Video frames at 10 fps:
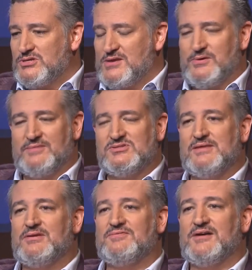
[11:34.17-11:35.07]
saying we have
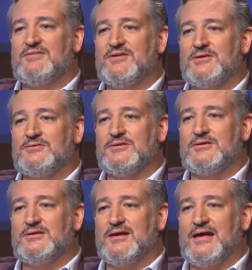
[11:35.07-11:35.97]

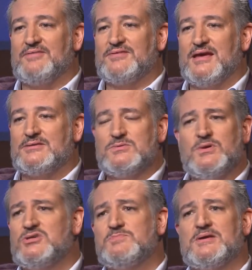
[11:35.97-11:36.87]
7,500 Afghans, and
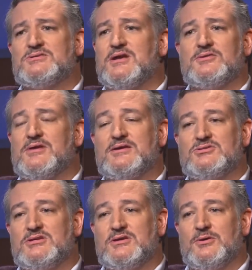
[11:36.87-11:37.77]
we expect another
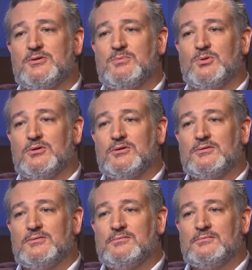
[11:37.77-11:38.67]
1,800 more.
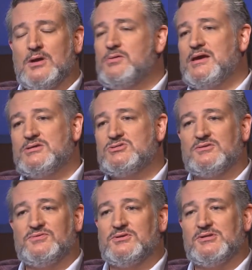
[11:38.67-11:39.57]
Okay, so
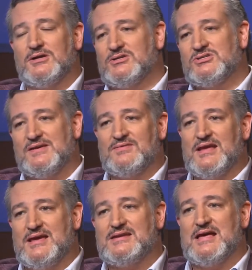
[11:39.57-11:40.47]
if they're talking
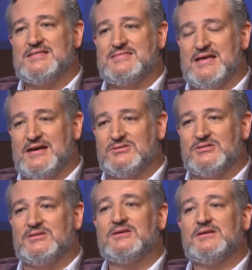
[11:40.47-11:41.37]
7,000,
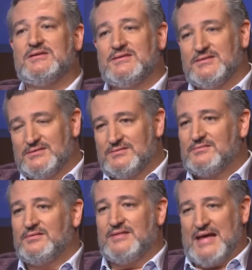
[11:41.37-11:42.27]
8,000,
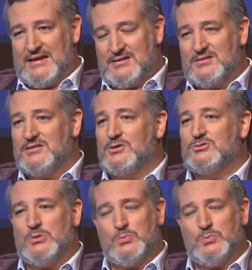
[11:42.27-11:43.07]
9,000,